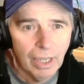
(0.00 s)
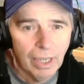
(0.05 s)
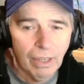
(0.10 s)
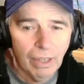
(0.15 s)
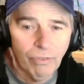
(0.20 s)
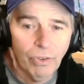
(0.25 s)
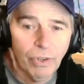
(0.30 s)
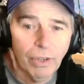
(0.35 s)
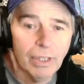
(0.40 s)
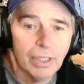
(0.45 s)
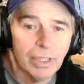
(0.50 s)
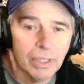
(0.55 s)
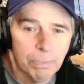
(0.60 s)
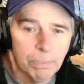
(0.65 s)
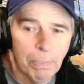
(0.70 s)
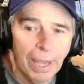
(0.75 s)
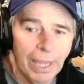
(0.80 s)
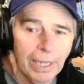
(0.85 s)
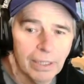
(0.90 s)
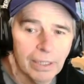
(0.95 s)
And if you're going to
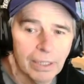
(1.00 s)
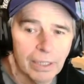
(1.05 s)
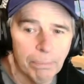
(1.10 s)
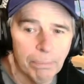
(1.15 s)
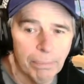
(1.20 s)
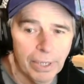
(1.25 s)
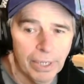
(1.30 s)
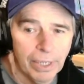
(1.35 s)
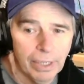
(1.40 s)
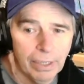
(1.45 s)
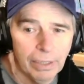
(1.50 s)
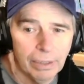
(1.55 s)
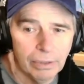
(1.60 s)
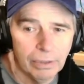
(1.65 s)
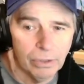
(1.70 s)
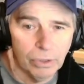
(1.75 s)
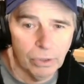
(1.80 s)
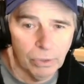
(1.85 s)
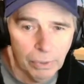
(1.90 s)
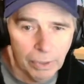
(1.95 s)
spend some money,
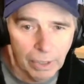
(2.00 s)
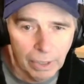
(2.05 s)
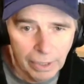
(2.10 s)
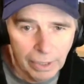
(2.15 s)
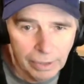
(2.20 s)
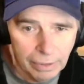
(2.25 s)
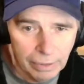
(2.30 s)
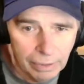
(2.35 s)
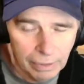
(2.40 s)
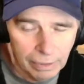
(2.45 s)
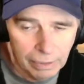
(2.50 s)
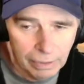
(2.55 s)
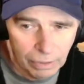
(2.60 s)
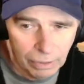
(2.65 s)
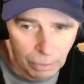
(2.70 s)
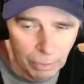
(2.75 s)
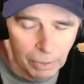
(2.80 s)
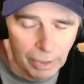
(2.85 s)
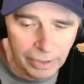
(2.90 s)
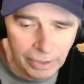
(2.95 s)
do it on
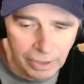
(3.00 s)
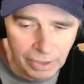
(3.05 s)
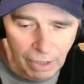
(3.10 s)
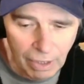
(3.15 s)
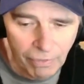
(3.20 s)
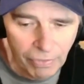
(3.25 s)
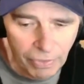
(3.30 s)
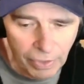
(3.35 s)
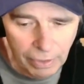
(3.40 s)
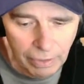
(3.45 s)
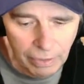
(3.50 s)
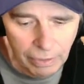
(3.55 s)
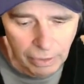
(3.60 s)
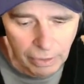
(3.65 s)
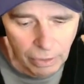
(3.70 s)
stuff that,